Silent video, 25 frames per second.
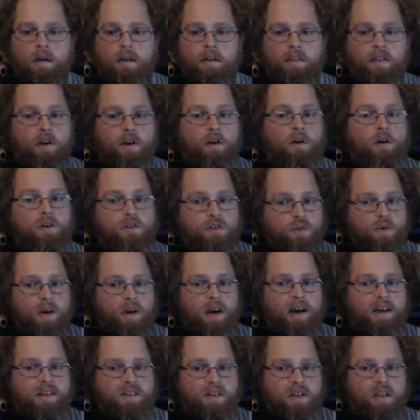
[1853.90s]
there are 2
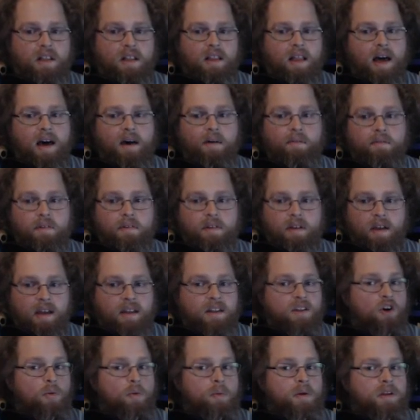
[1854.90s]
guys on the left, and
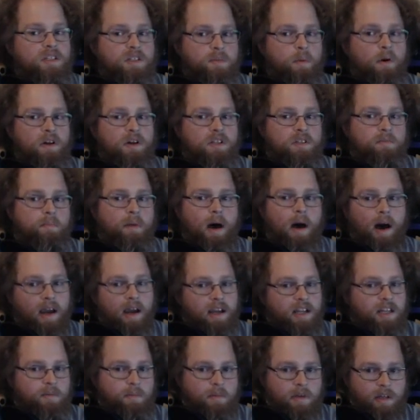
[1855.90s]
nobody spawns
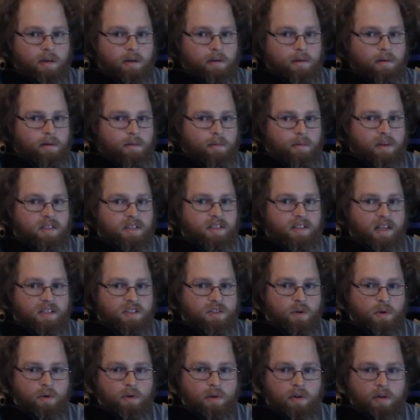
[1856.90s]
behind me, because that's
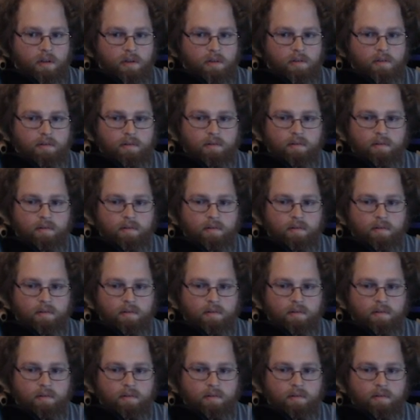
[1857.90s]
no good.